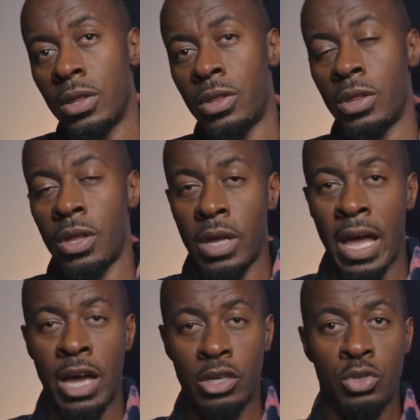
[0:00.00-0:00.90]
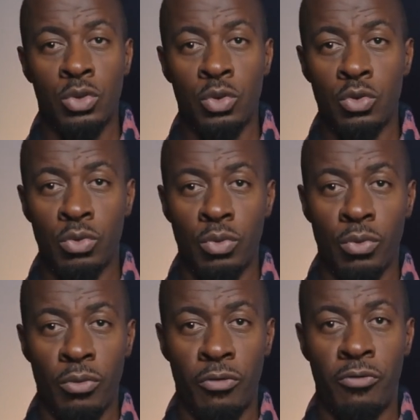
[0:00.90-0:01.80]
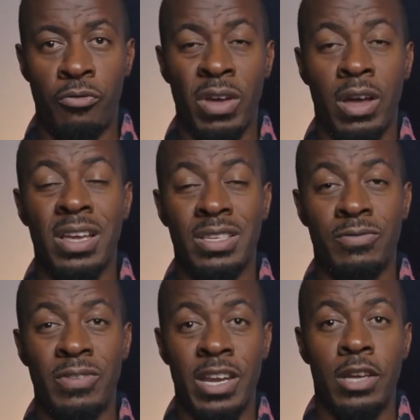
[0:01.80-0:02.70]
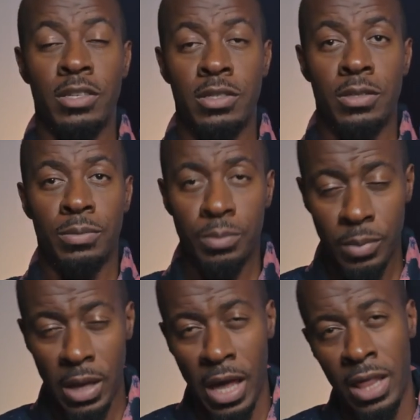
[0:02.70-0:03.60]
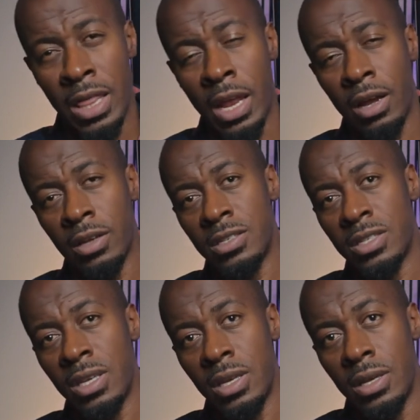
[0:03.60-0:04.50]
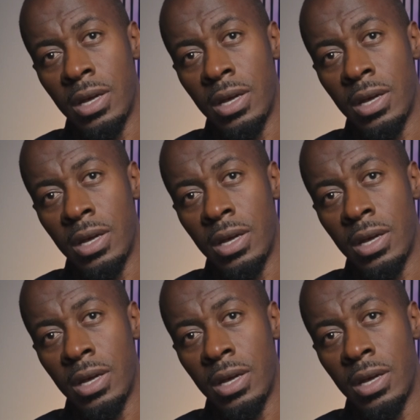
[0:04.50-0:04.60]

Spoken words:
the actual figure has finished, and then I can see